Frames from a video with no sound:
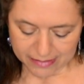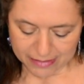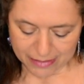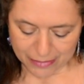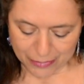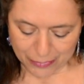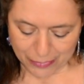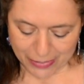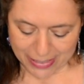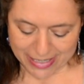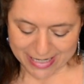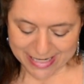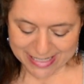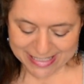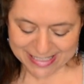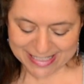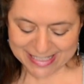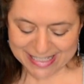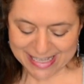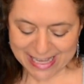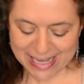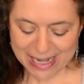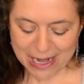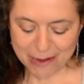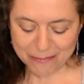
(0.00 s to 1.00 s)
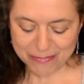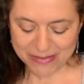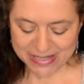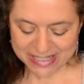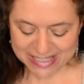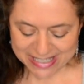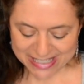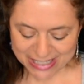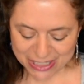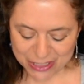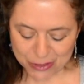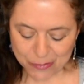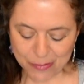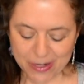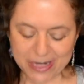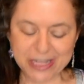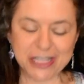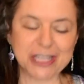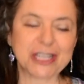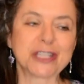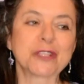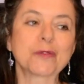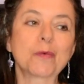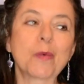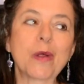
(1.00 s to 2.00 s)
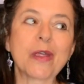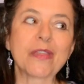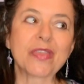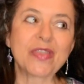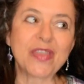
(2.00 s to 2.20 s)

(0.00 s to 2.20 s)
All right? Set up the situations where